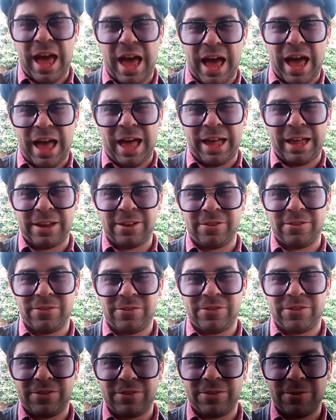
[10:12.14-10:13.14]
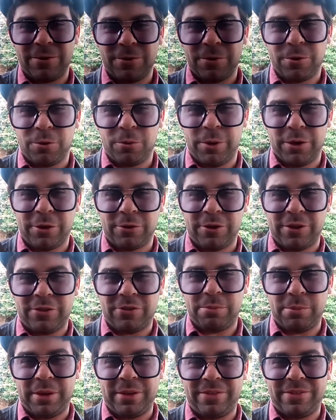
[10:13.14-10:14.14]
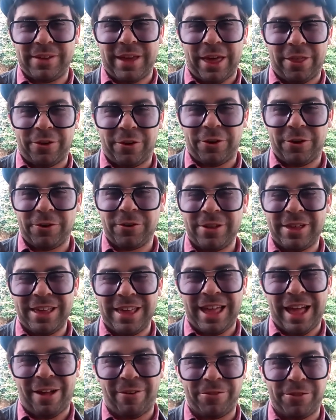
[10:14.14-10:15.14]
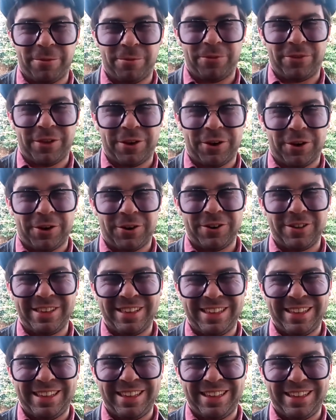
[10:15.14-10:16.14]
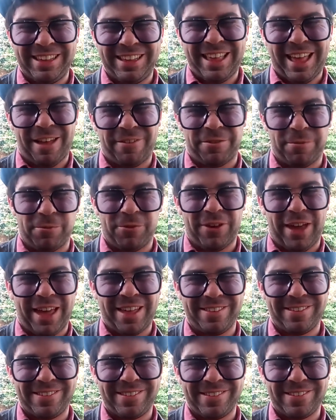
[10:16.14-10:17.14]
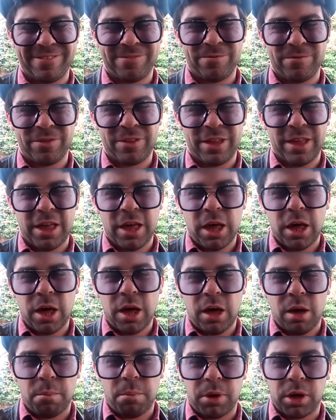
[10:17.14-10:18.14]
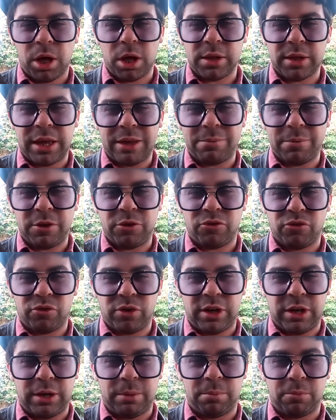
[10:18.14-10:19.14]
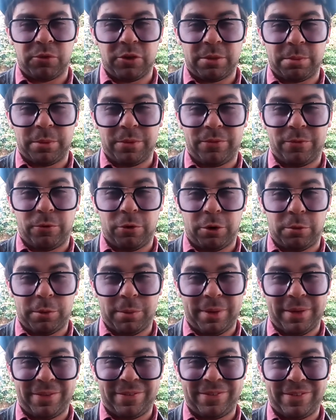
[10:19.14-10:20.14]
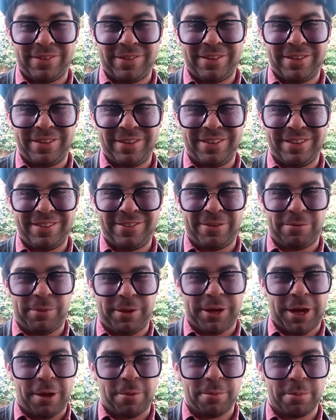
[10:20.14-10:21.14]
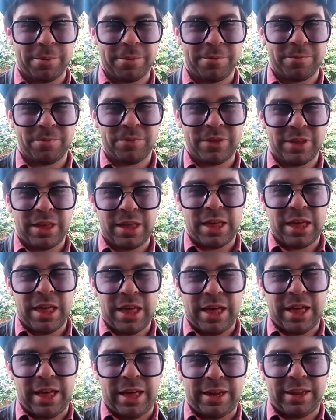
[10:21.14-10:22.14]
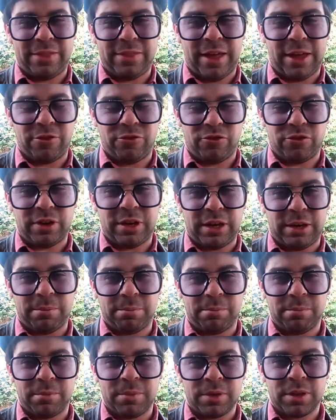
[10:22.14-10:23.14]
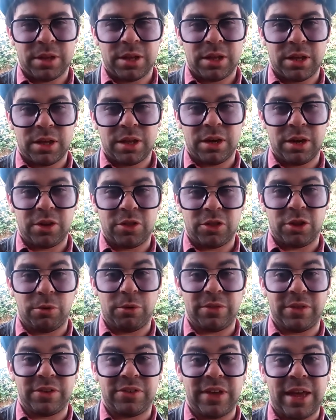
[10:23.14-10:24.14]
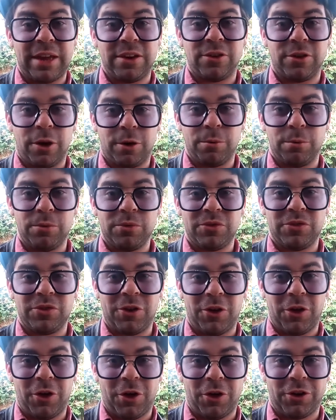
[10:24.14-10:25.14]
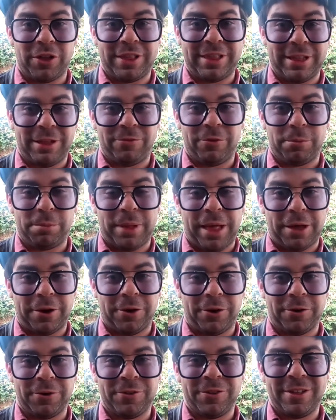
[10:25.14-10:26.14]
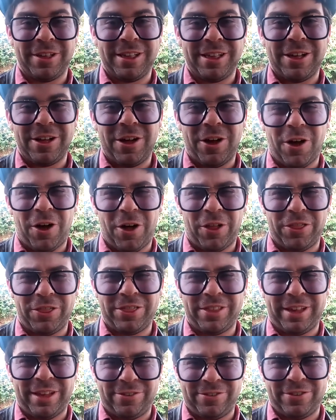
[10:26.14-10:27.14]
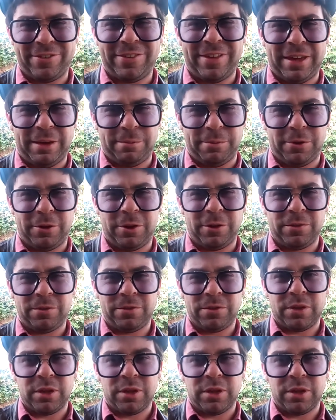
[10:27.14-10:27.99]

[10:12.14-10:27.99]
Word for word: and we'd agreed to meet together, have some dinner, have some chats. But God gave me a dream just before we went to meet up, and in that dream there was a dead goat on a silver platter on the kitchen table,